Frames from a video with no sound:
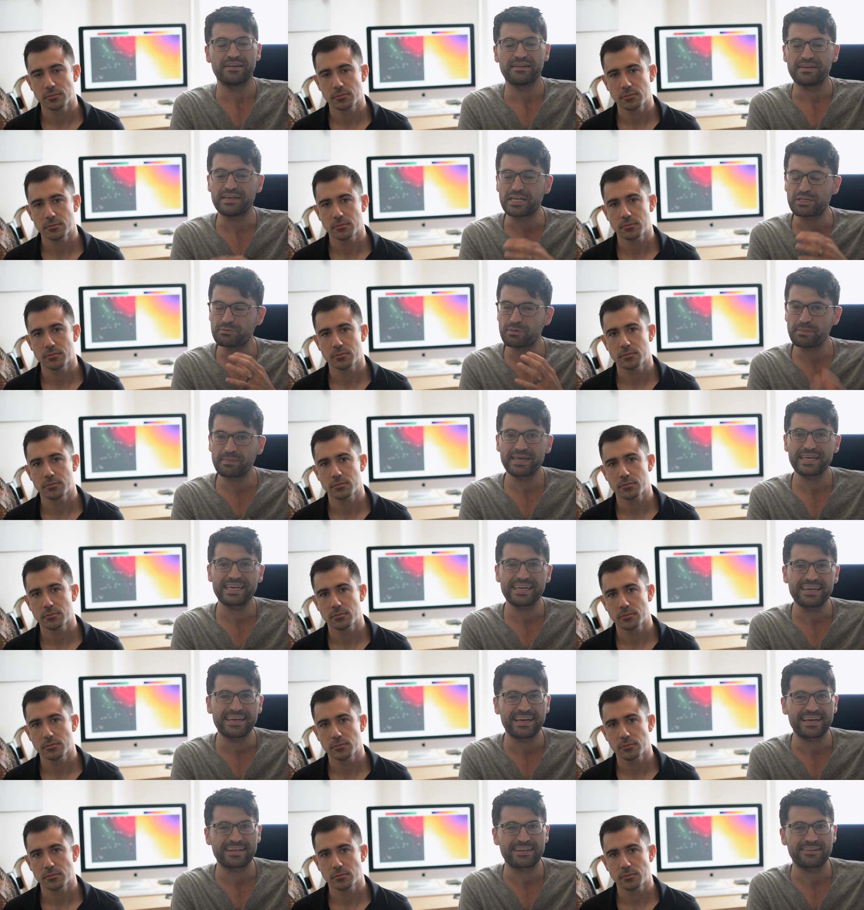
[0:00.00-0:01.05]
Speaker 1: It's been
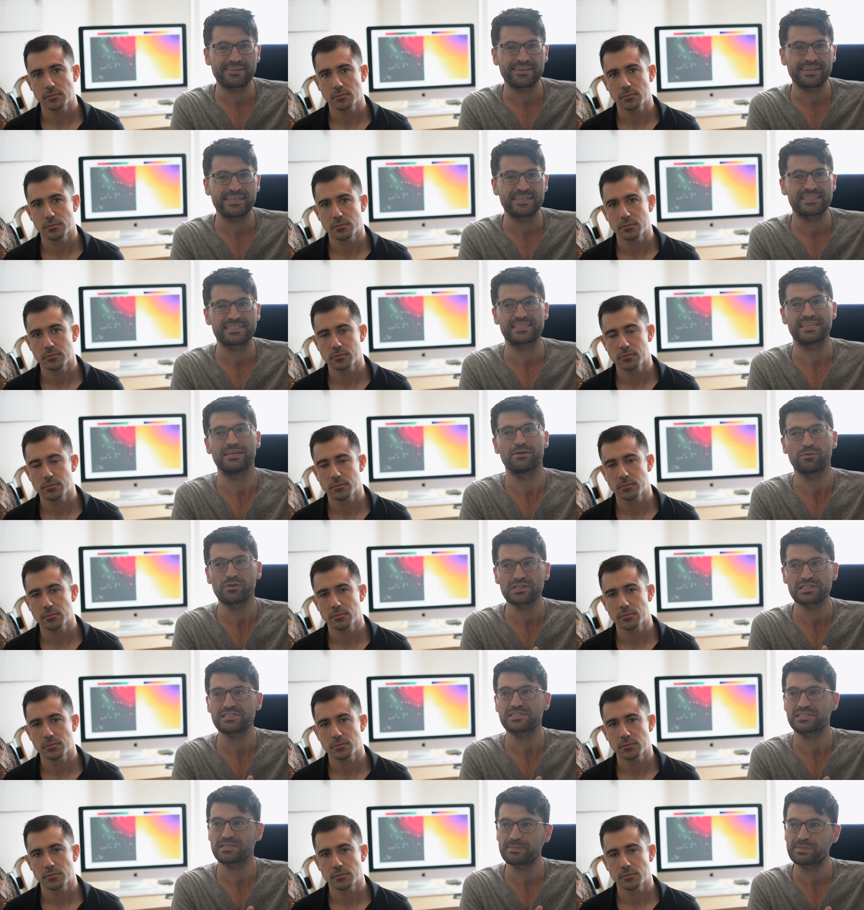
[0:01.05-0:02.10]
making headlines. It
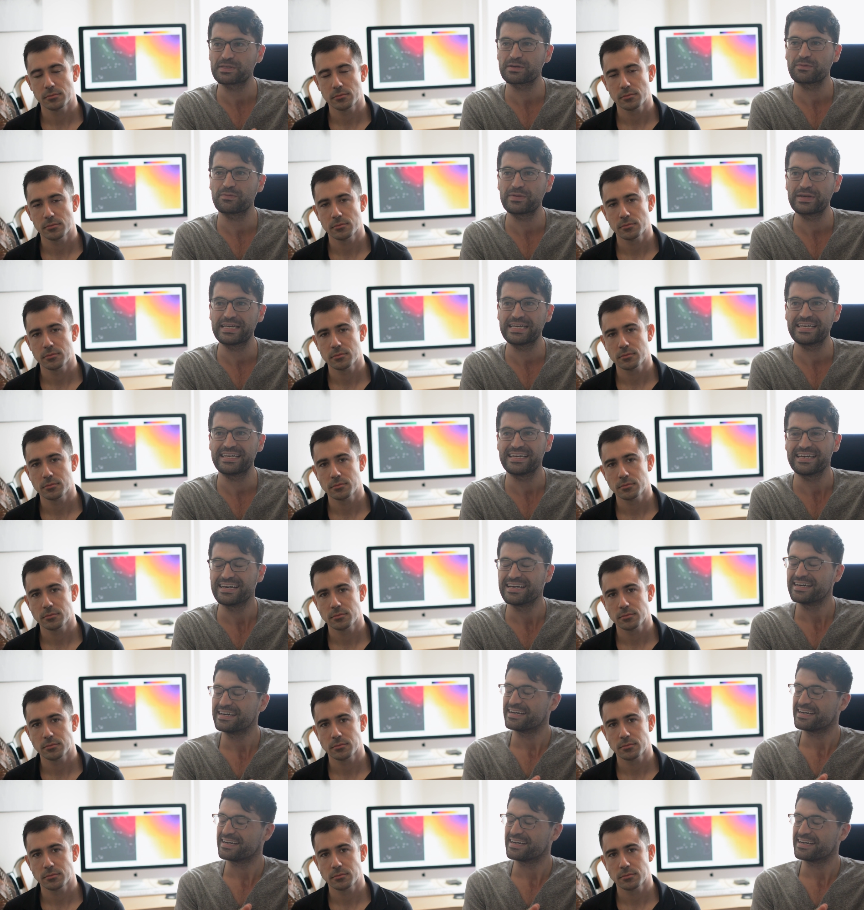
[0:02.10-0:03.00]
wasn't something we